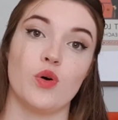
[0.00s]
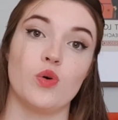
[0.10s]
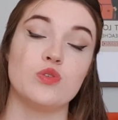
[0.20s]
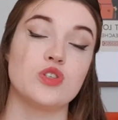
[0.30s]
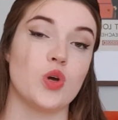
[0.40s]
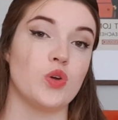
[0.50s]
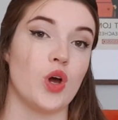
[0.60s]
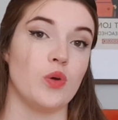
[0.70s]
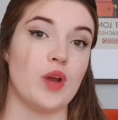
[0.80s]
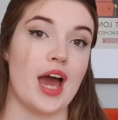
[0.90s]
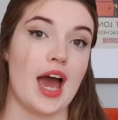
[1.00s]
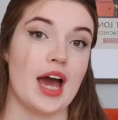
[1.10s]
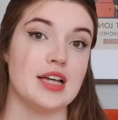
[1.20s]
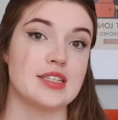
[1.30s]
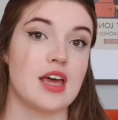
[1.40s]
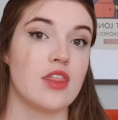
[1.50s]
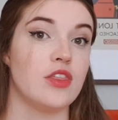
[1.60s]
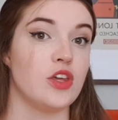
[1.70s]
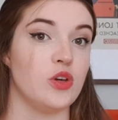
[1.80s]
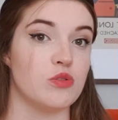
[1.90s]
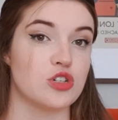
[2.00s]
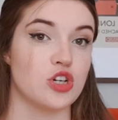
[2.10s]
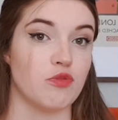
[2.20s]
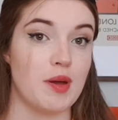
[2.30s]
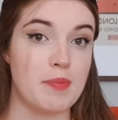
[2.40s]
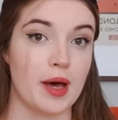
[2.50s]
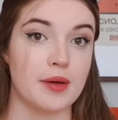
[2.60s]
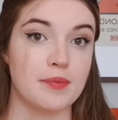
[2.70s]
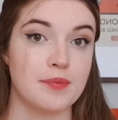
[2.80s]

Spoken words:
also known as the Yorkshire Ripper.